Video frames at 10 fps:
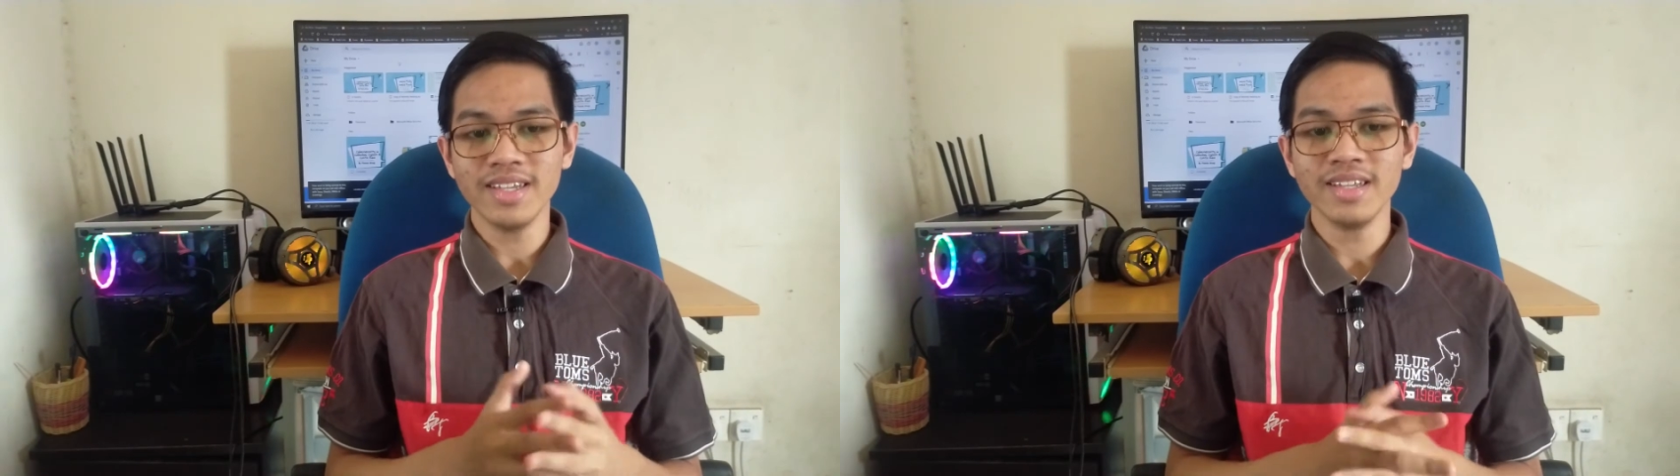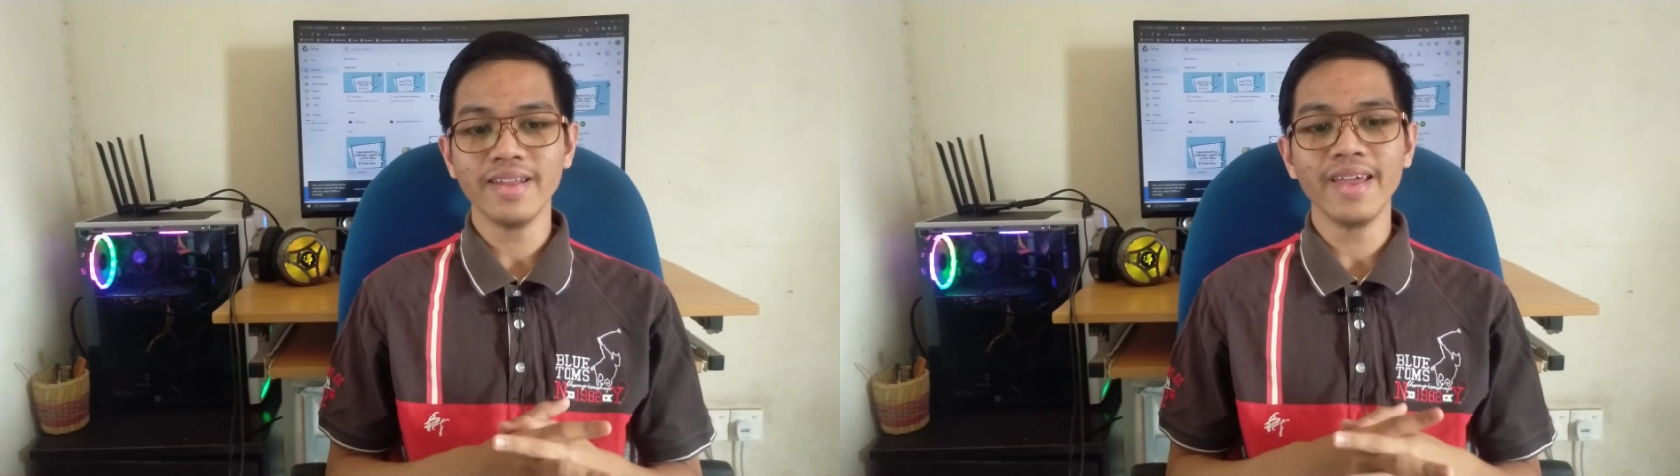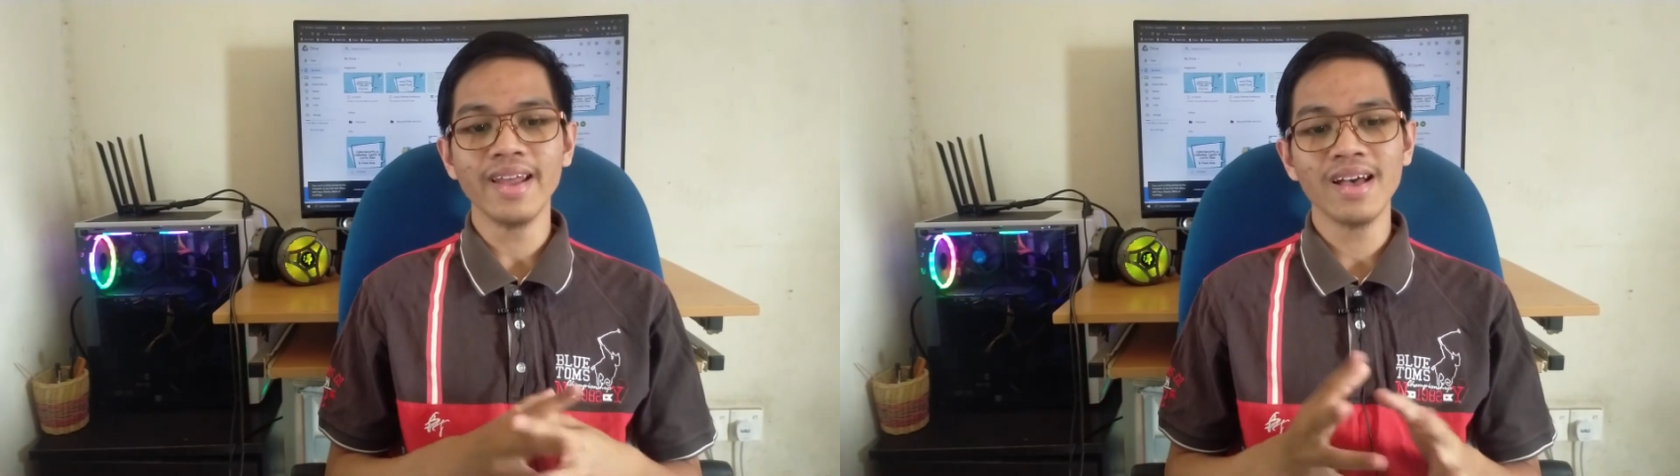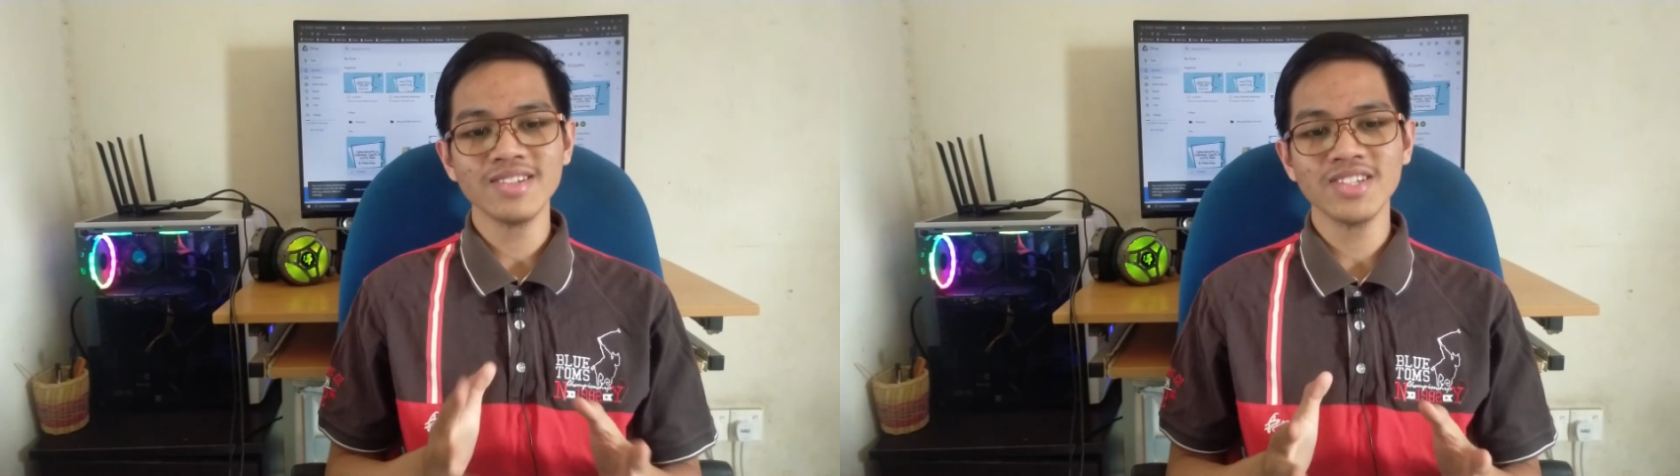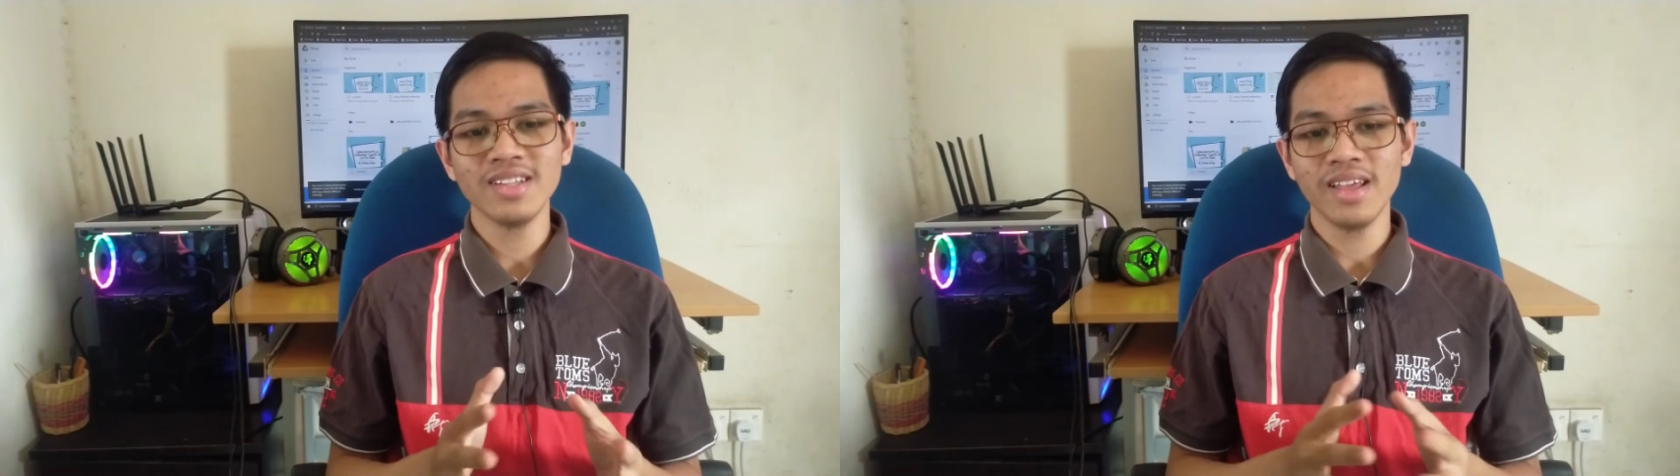in
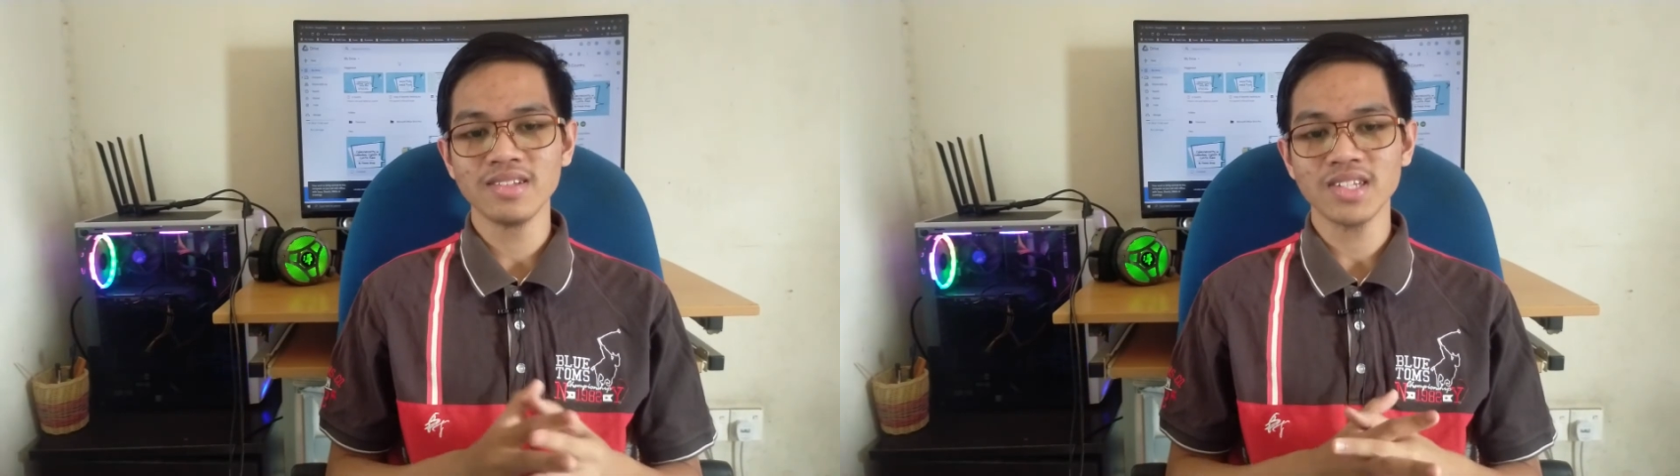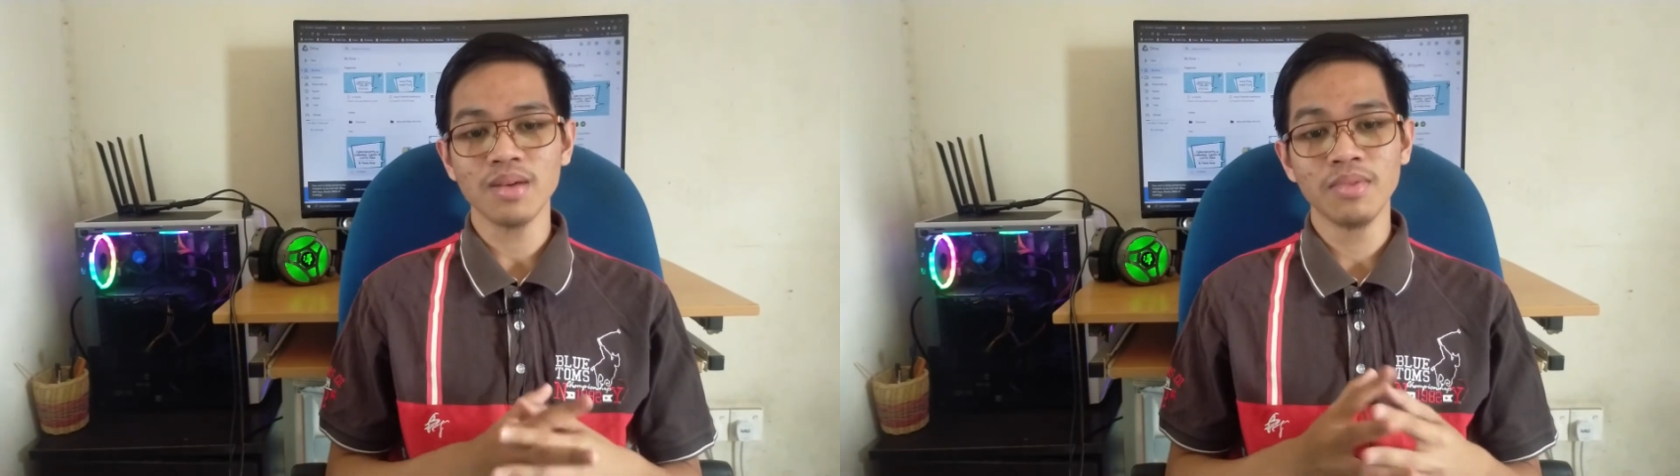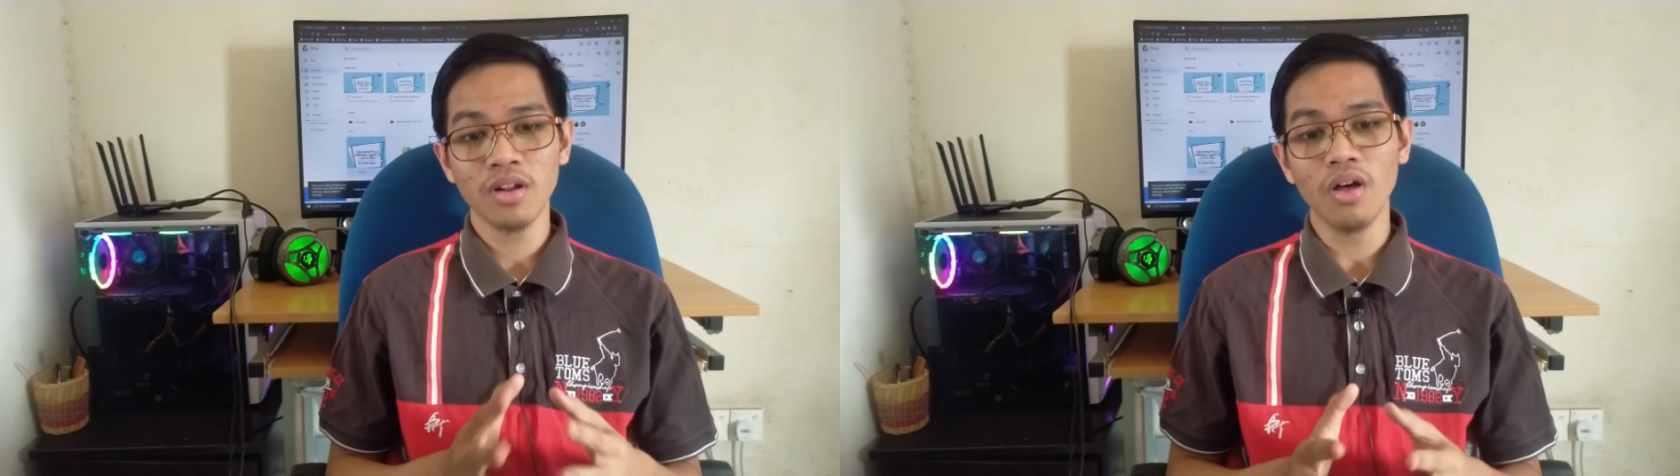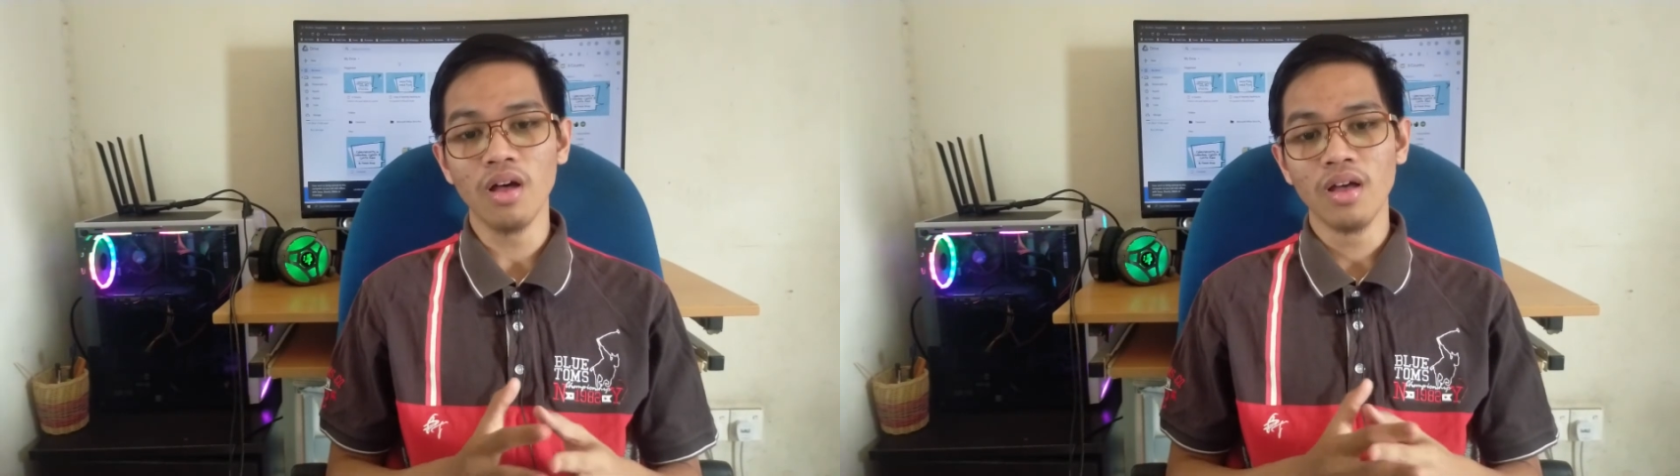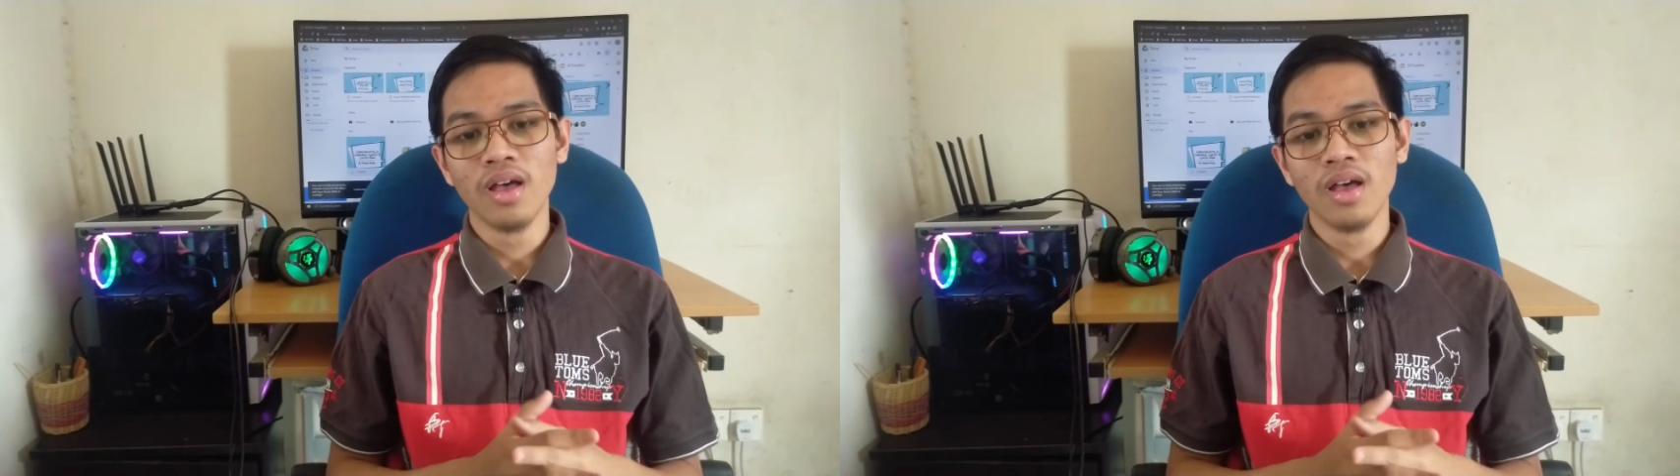enhancing their cyber law.